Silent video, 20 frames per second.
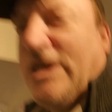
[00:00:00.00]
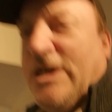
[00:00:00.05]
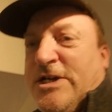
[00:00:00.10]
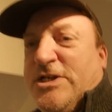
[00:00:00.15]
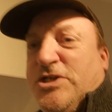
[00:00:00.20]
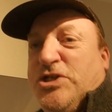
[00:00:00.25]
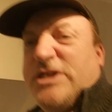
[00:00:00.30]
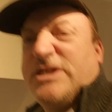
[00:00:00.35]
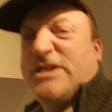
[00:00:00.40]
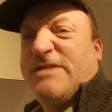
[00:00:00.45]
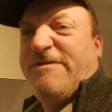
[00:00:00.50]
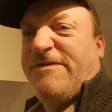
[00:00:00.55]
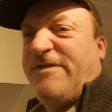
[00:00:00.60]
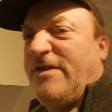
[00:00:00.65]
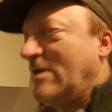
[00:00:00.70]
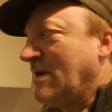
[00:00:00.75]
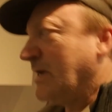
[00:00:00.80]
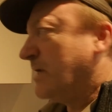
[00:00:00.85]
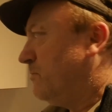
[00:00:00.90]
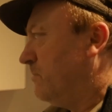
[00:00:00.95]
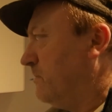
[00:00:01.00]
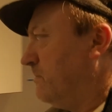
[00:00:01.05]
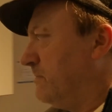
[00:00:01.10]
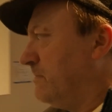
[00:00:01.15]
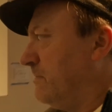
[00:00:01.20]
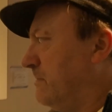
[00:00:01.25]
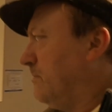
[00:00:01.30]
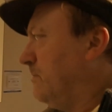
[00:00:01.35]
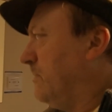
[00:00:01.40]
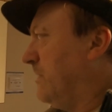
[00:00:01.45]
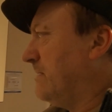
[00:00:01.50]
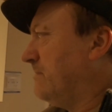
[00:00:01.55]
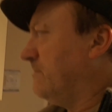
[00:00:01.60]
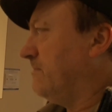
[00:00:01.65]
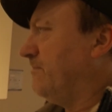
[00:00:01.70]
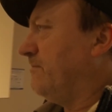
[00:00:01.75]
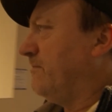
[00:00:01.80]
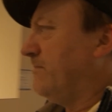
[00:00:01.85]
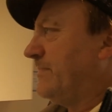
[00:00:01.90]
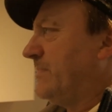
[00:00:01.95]
Just flung in. What?
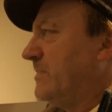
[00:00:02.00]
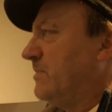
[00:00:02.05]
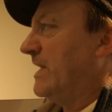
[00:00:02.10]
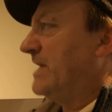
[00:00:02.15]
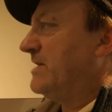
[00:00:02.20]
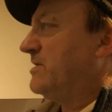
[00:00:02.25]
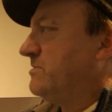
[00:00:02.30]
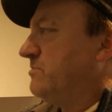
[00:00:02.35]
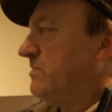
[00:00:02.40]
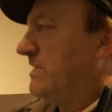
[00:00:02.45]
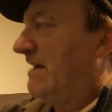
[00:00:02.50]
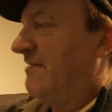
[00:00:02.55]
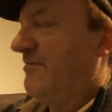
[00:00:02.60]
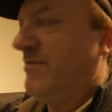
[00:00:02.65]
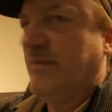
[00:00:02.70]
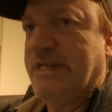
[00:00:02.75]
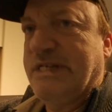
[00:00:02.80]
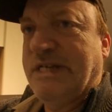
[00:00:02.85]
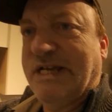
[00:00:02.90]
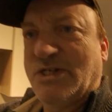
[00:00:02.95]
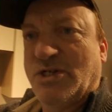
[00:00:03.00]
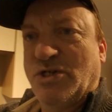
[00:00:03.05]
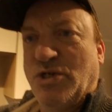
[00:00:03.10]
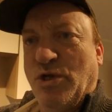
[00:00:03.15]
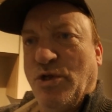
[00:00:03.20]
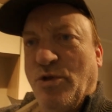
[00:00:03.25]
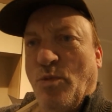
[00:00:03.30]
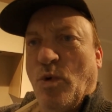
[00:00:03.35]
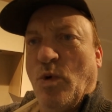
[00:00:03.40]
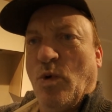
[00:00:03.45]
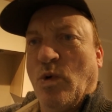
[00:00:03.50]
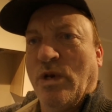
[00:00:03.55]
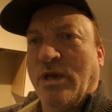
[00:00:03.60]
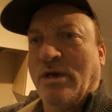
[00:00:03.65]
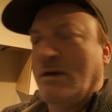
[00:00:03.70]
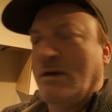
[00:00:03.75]
Why couldn't we have them attached to the wall?